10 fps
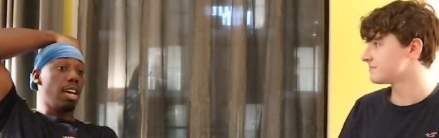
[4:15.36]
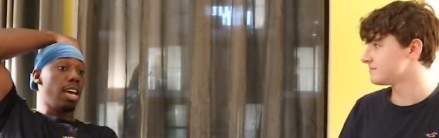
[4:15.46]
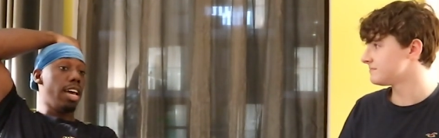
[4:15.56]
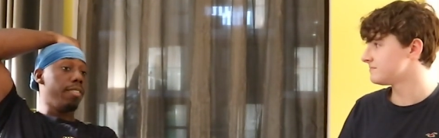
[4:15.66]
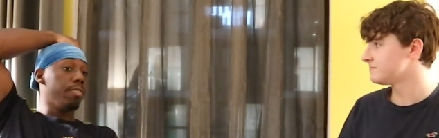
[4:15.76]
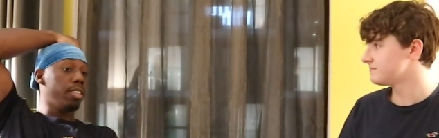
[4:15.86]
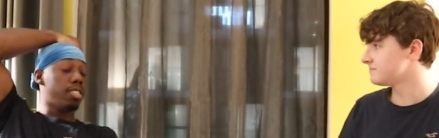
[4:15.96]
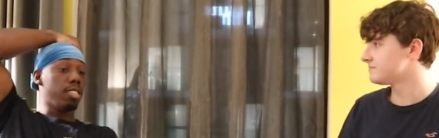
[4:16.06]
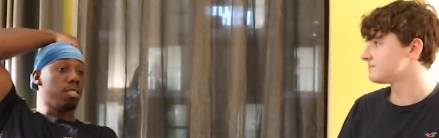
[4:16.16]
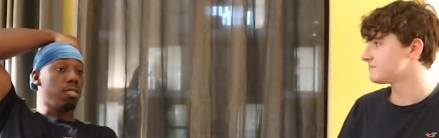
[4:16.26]
Speaker 1: every
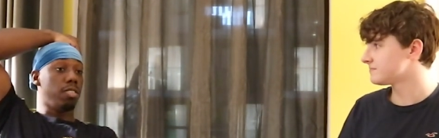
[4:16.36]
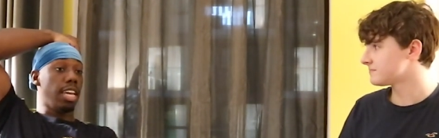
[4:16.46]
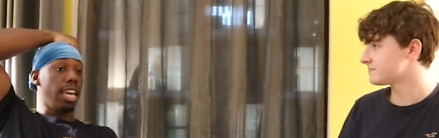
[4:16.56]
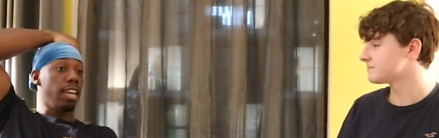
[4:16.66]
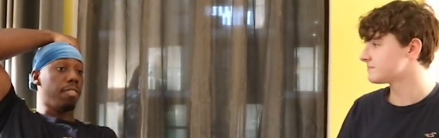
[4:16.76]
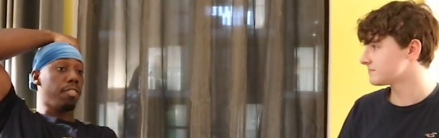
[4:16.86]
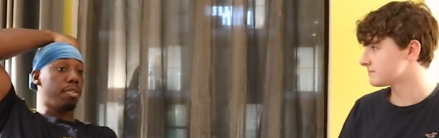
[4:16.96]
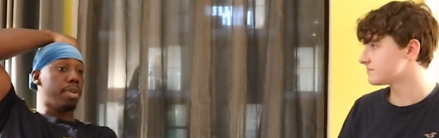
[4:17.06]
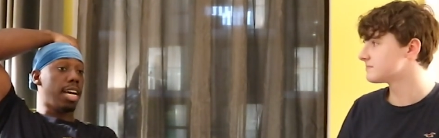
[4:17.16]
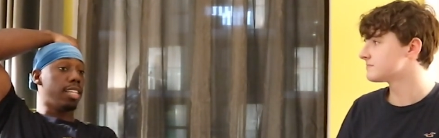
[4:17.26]
single day for
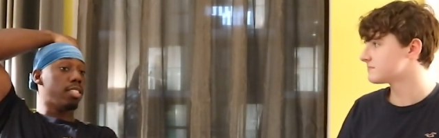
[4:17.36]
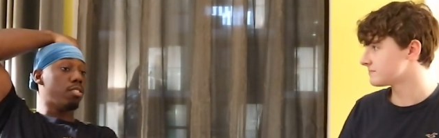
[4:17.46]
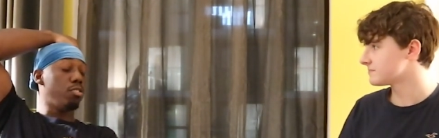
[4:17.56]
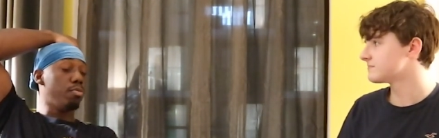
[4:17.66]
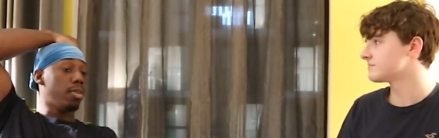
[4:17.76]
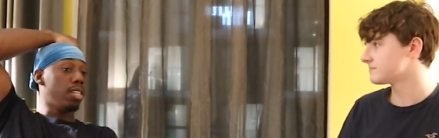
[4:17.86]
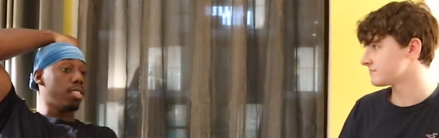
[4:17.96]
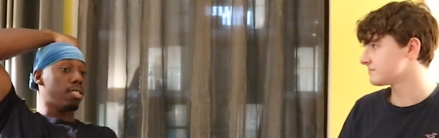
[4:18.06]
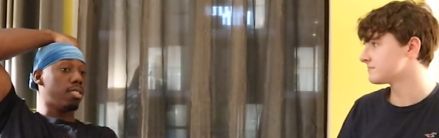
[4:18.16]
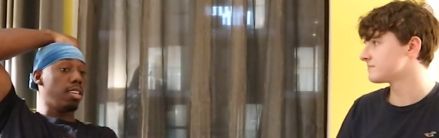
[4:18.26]
the past two
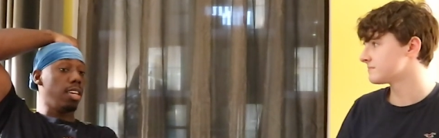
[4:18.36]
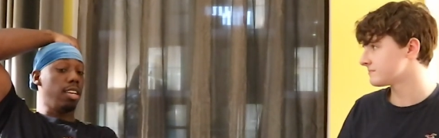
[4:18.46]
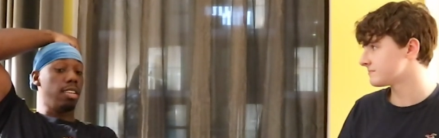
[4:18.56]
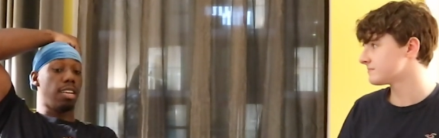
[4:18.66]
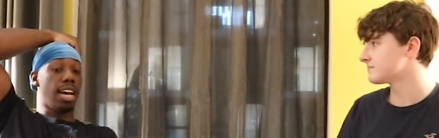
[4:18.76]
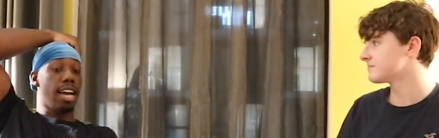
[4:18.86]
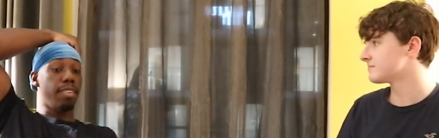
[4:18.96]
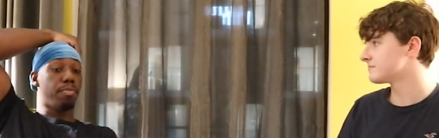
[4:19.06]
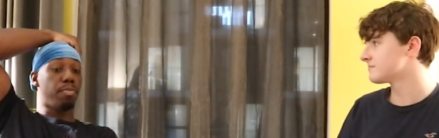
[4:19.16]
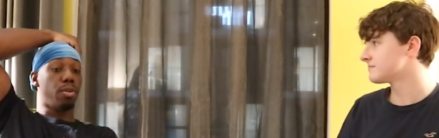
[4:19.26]
months, and
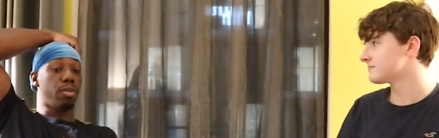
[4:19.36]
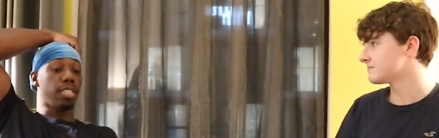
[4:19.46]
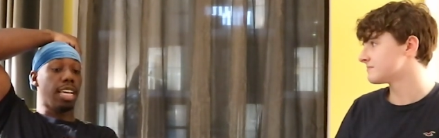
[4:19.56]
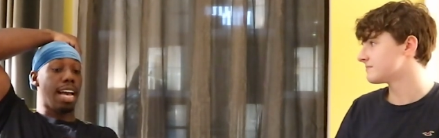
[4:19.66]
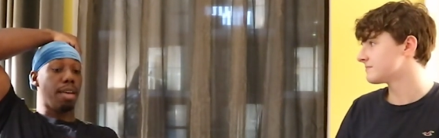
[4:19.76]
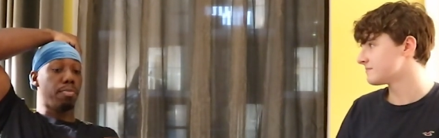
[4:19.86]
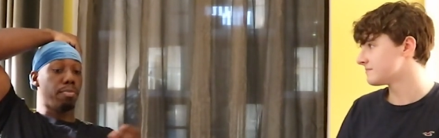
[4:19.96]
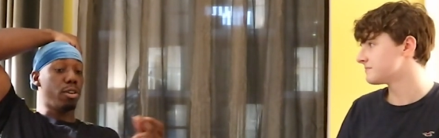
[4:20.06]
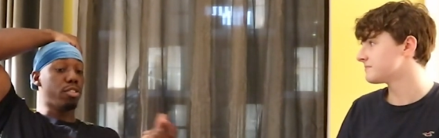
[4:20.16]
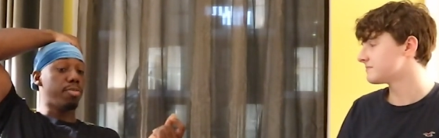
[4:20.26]
I've posted like I
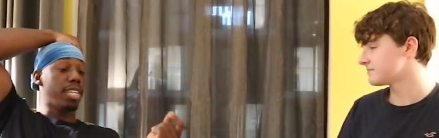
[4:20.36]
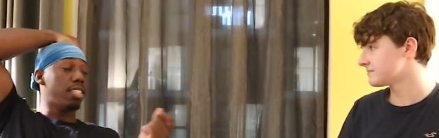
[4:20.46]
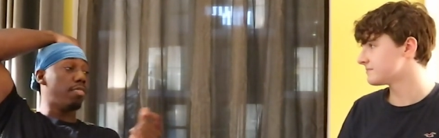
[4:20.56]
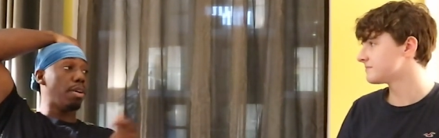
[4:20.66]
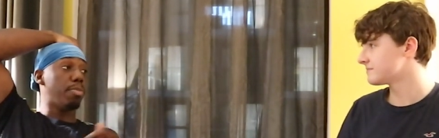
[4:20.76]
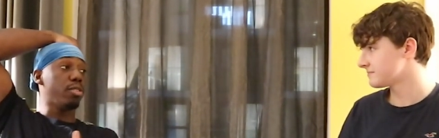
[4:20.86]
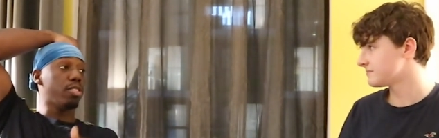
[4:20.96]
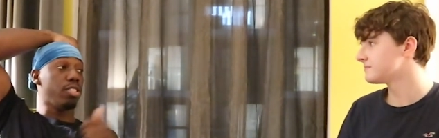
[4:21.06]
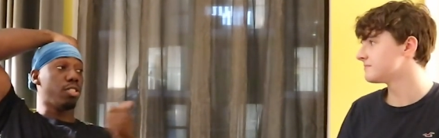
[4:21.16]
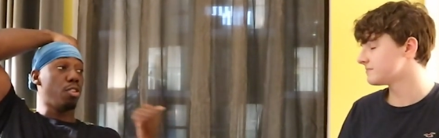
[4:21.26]
most of my stuff I
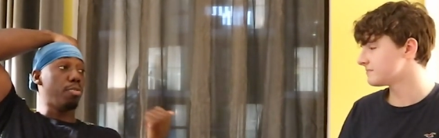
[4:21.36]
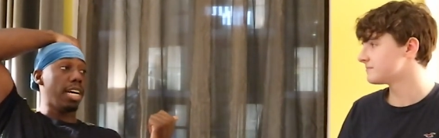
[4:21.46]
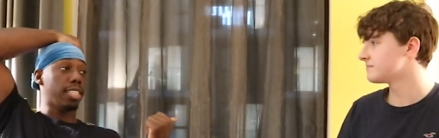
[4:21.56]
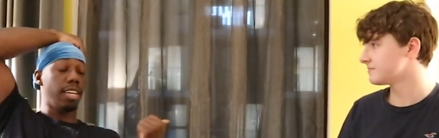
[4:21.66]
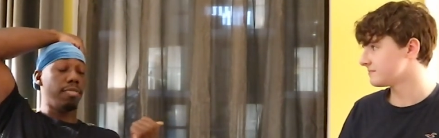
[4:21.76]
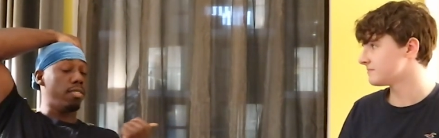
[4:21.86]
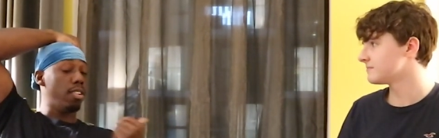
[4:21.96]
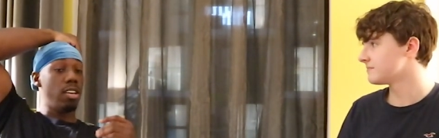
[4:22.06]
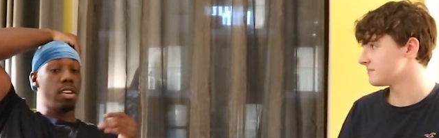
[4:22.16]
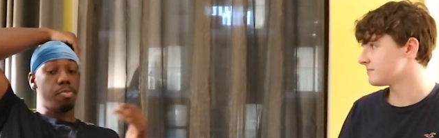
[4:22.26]
post are throwbacks and
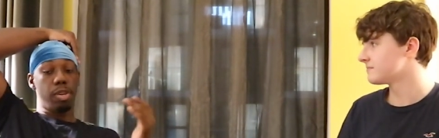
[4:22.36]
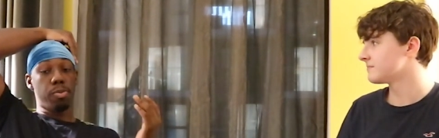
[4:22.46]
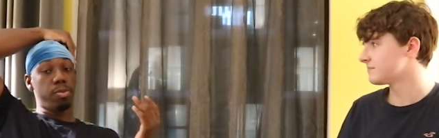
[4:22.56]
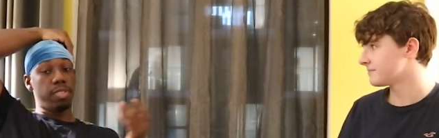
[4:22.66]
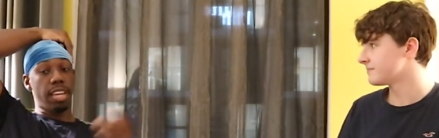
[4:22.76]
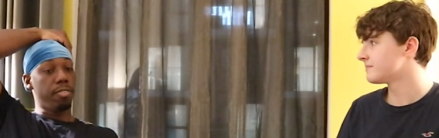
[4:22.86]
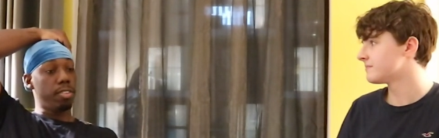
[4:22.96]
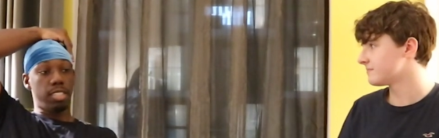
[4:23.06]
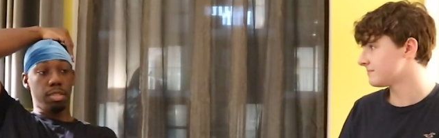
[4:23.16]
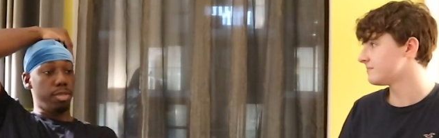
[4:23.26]
people
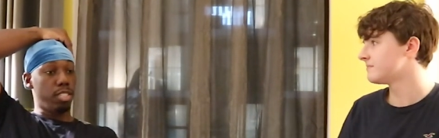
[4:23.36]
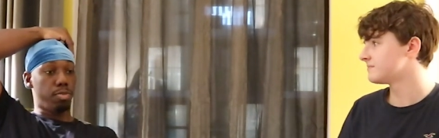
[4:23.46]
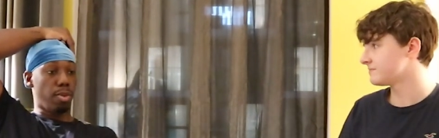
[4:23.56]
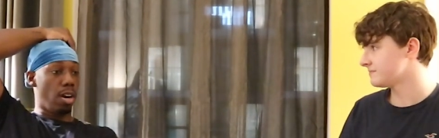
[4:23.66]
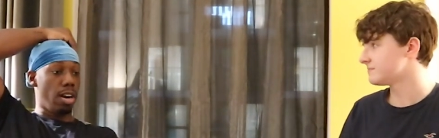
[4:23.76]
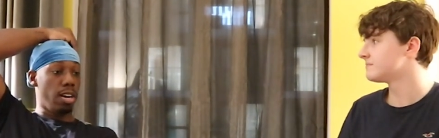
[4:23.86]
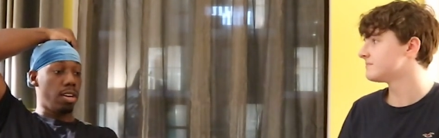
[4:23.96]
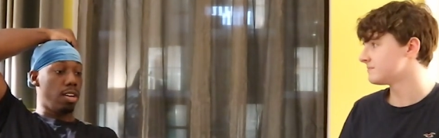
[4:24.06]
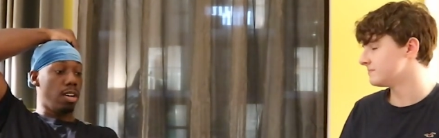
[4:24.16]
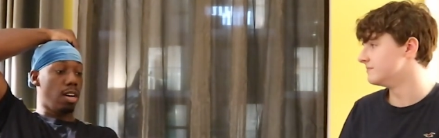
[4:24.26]
never see me
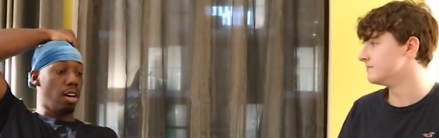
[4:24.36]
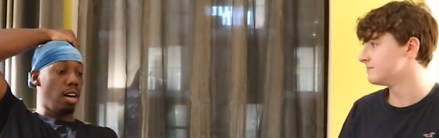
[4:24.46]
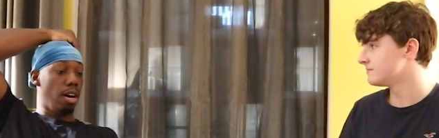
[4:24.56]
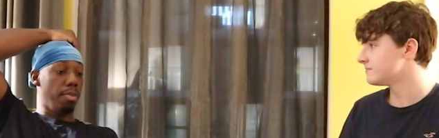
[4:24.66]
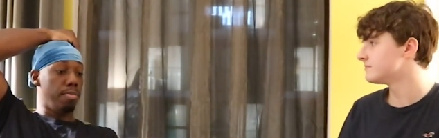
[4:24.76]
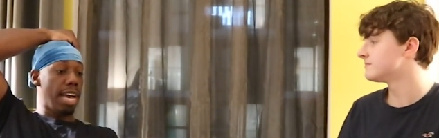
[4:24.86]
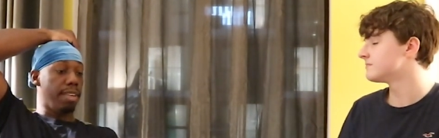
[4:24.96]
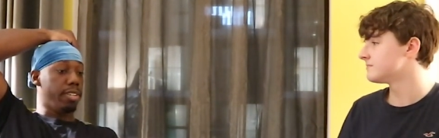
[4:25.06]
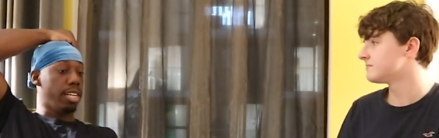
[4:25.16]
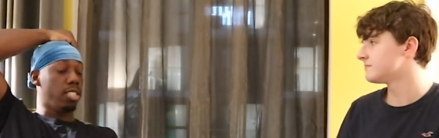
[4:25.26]
spar. Mm. Um,
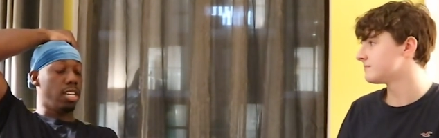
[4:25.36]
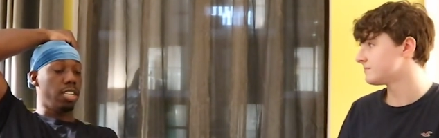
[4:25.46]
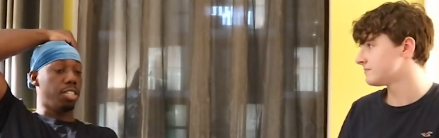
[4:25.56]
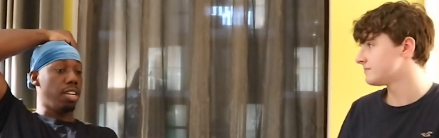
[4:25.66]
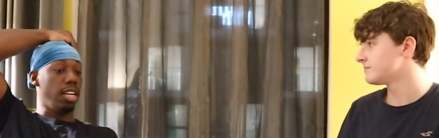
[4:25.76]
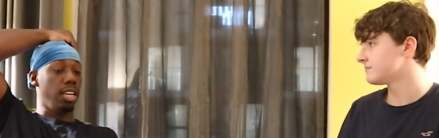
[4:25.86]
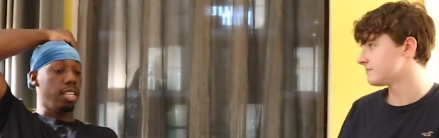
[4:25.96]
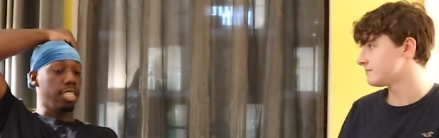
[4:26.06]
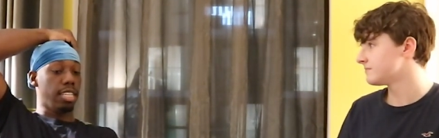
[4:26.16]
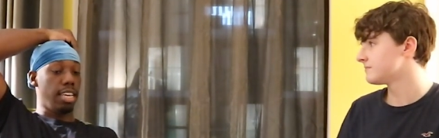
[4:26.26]
after I started
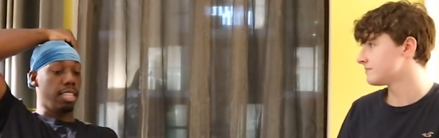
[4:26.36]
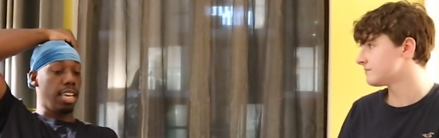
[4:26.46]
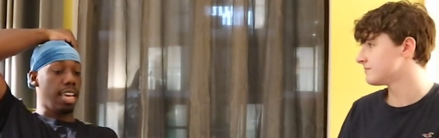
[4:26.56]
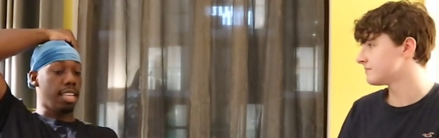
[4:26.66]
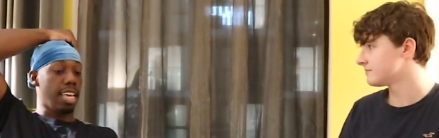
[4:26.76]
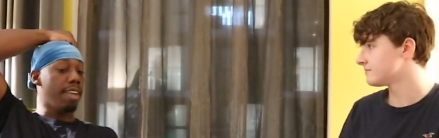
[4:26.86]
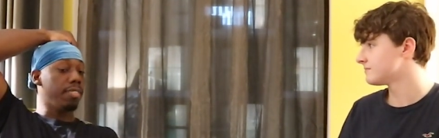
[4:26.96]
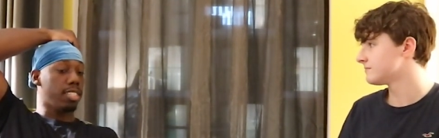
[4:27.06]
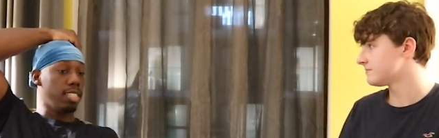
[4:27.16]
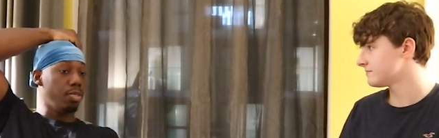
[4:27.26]
training, like they, they, they
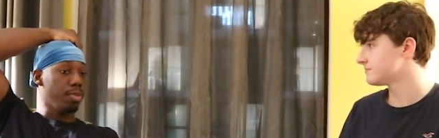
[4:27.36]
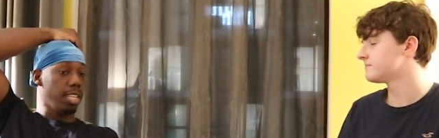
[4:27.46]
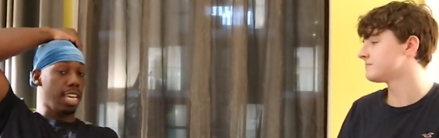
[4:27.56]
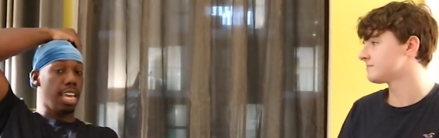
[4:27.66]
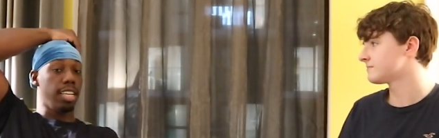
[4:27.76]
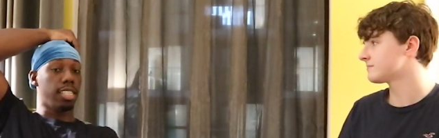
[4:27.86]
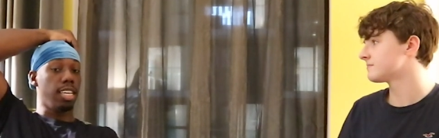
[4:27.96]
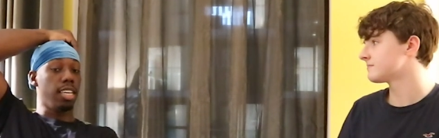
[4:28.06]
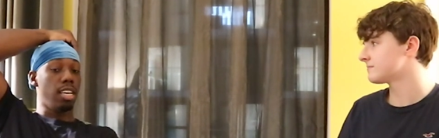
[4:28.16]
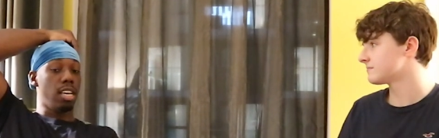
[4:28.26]
haven't seen really anything.